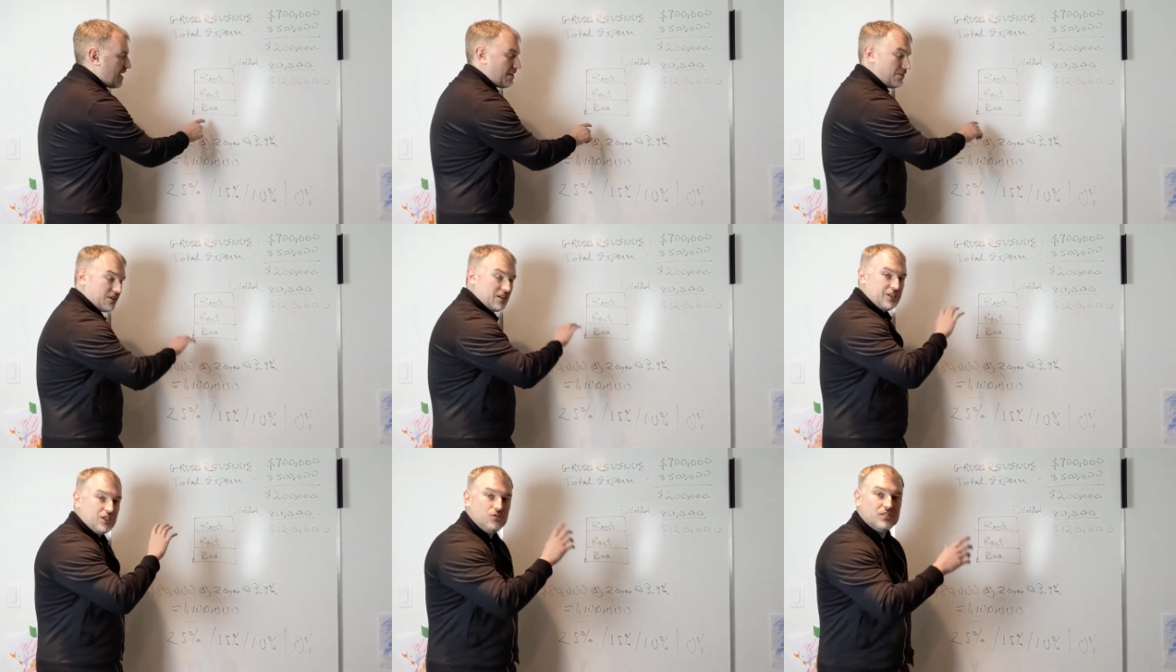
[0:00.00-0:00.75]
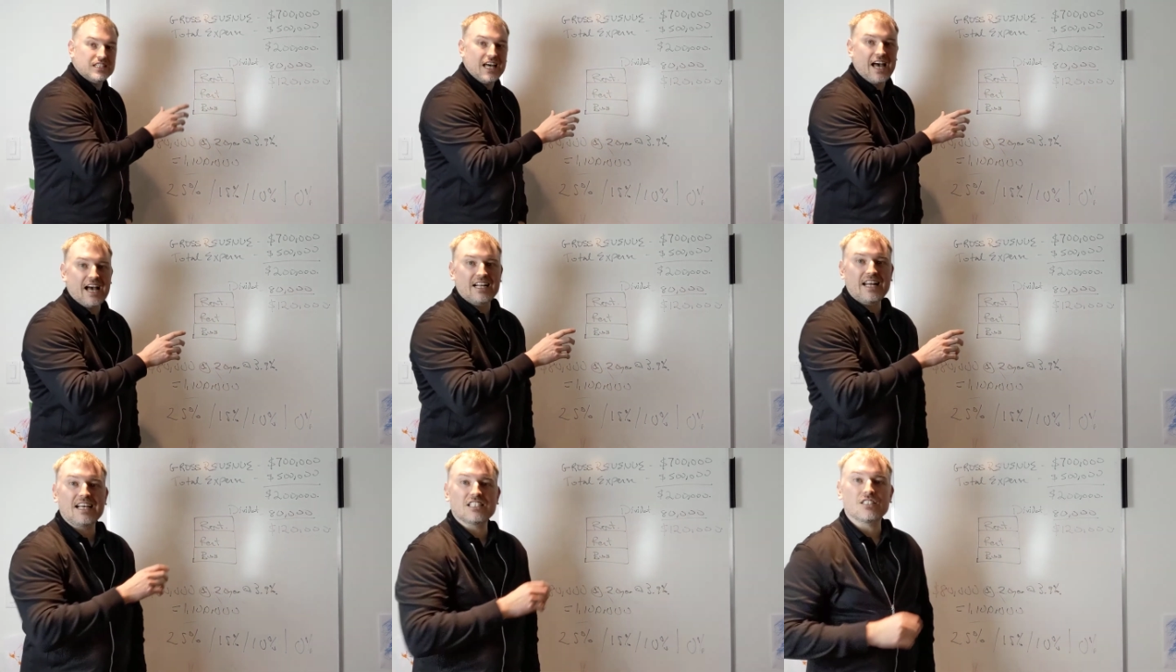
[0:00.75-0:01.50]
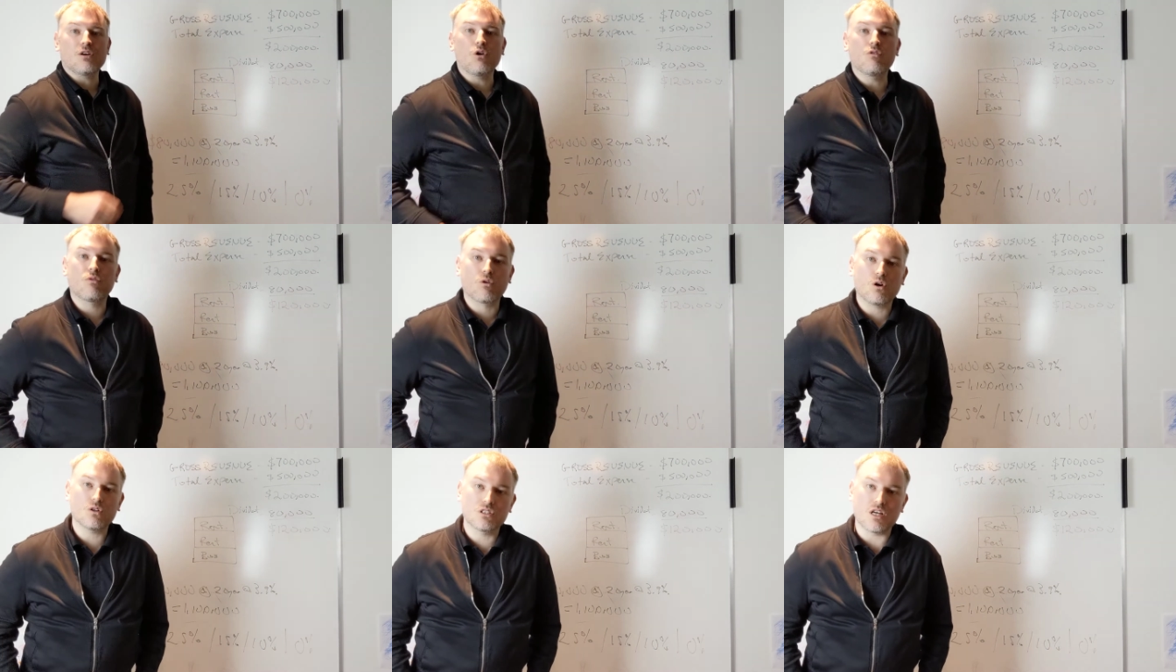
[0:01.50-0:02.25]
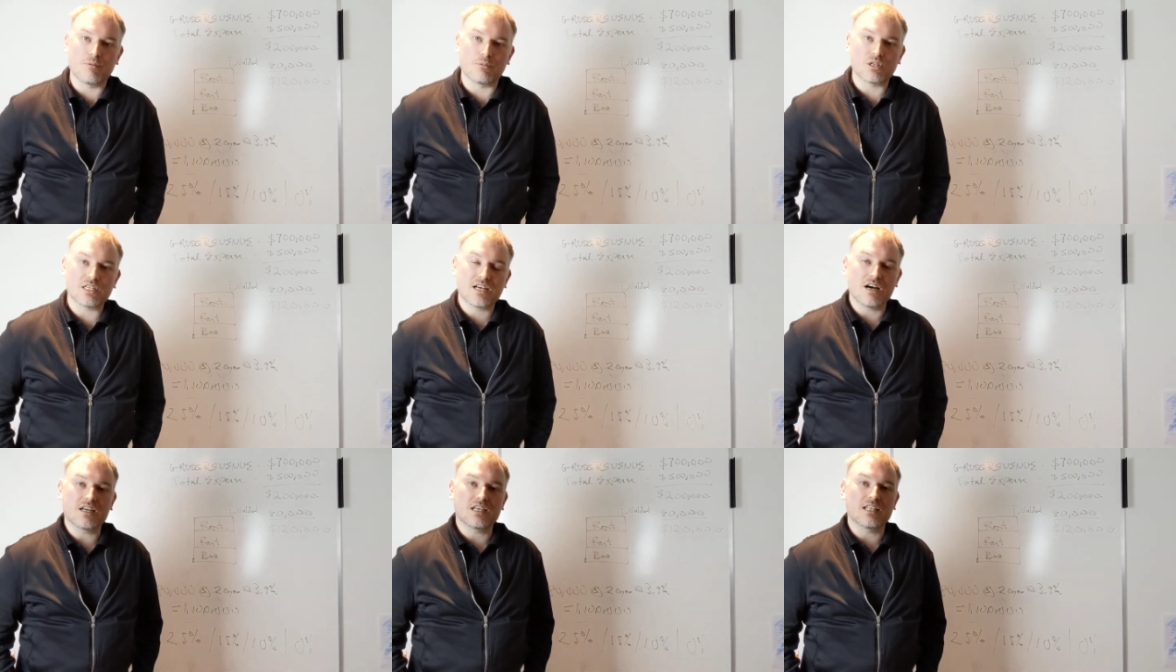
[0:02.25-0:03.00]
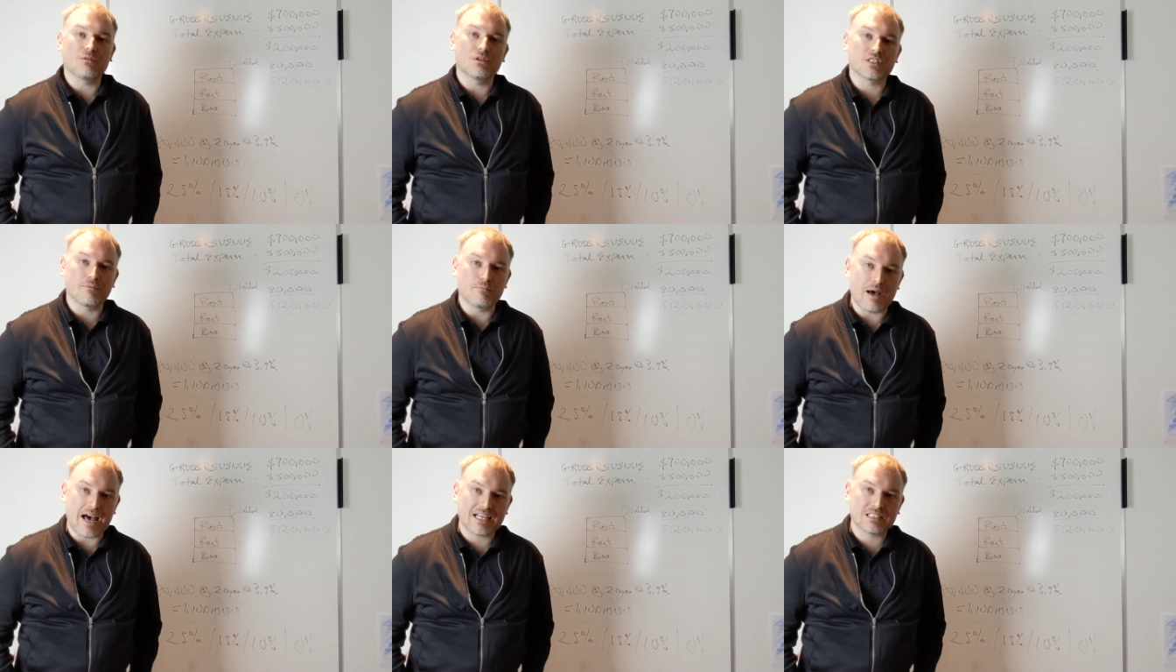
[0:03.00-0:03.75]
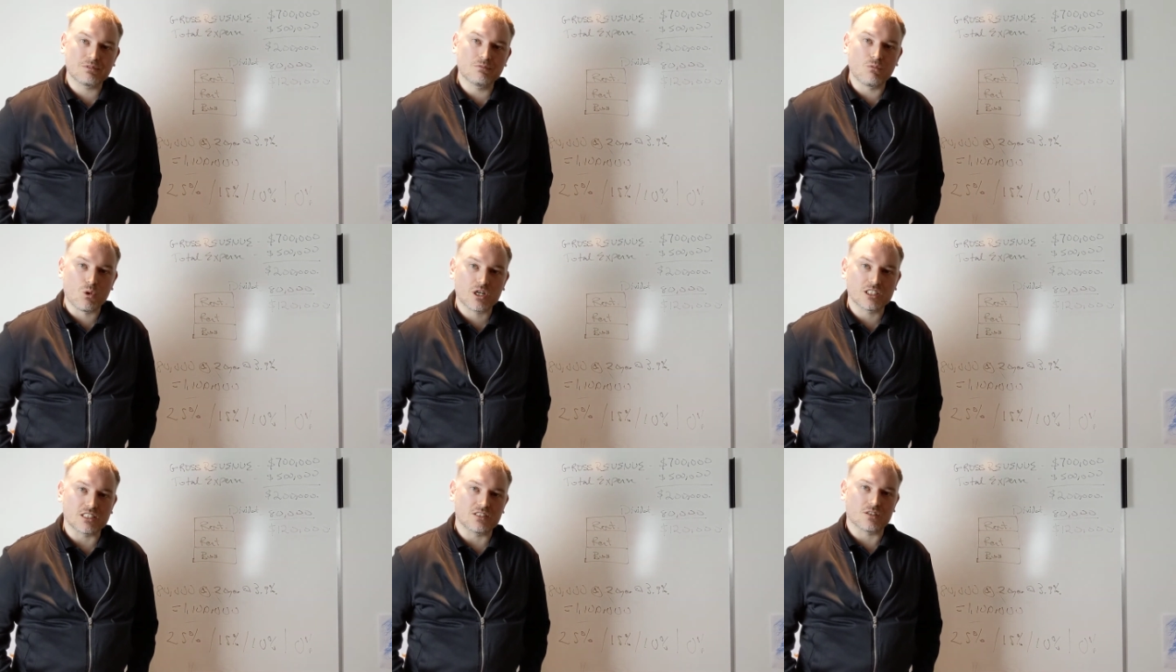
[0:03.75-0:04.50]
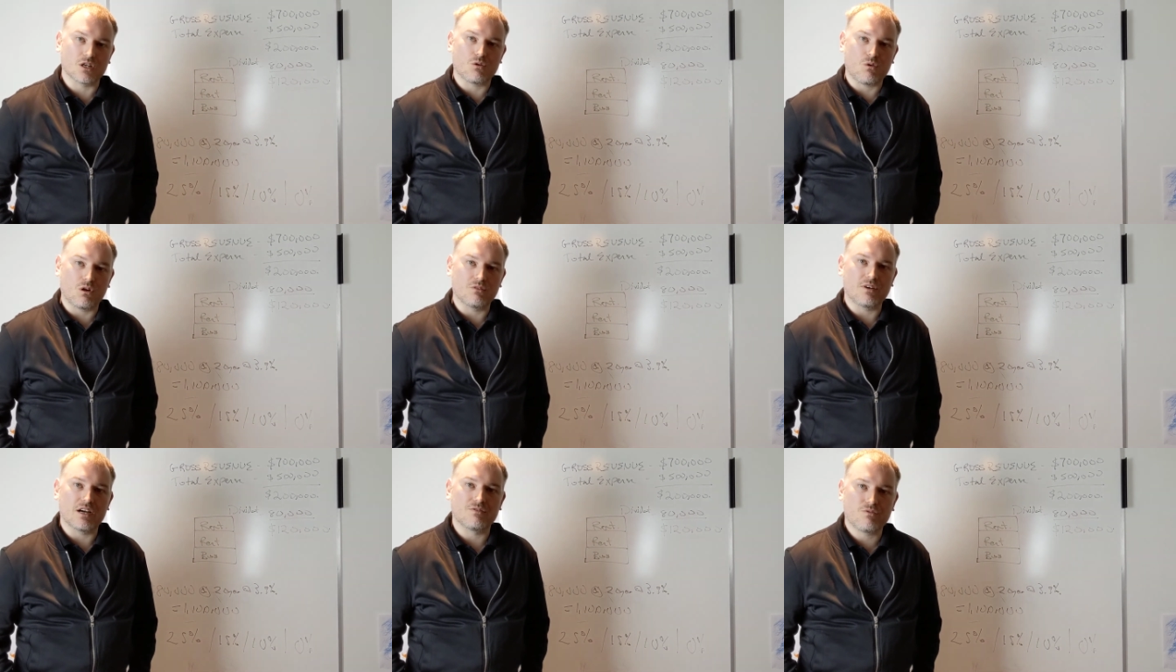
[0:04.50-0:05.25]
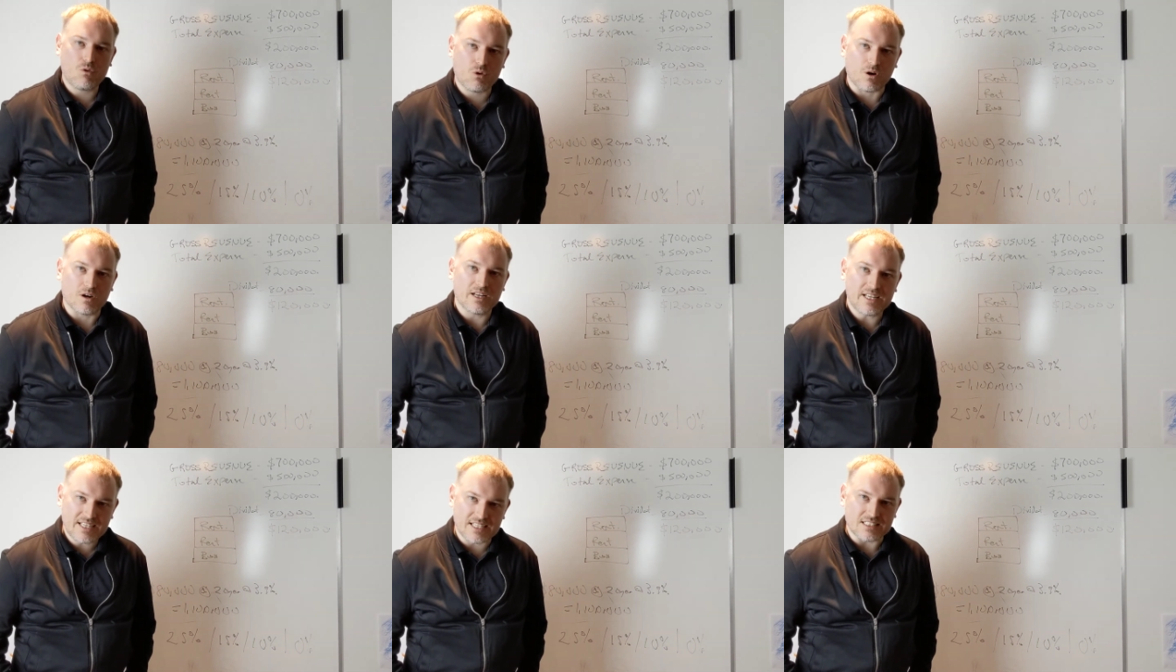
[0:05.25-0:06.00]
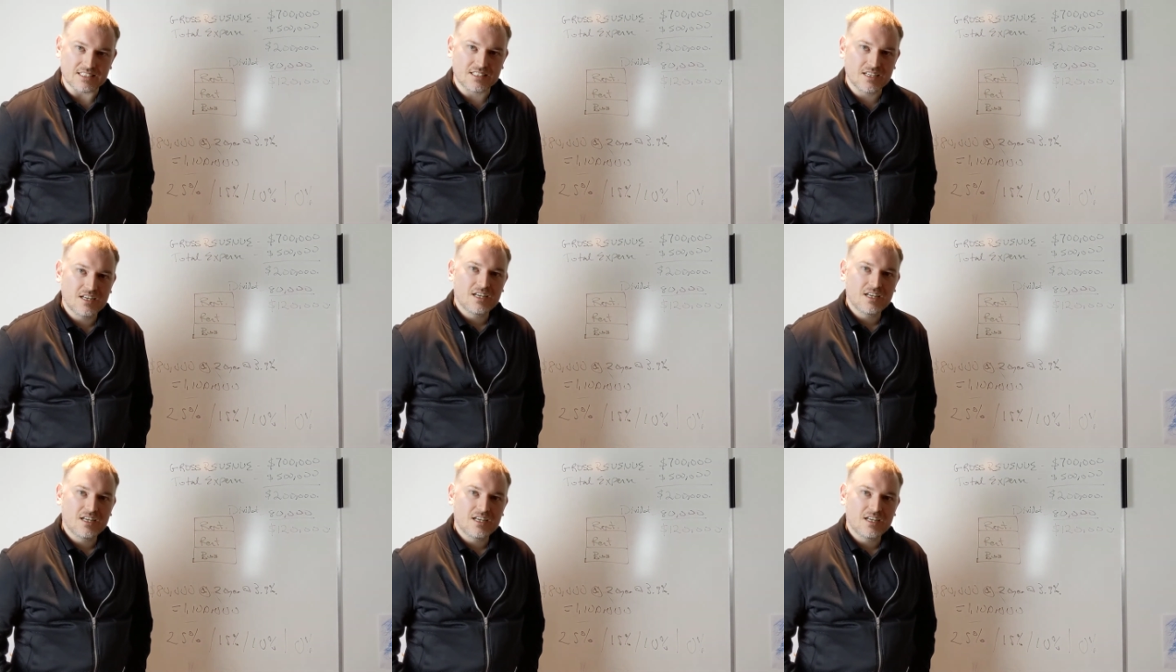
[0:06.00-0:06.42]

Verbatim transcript: And they're going to use that as the overall number to calculate what the maximum mortgage that they're going to qualify for is.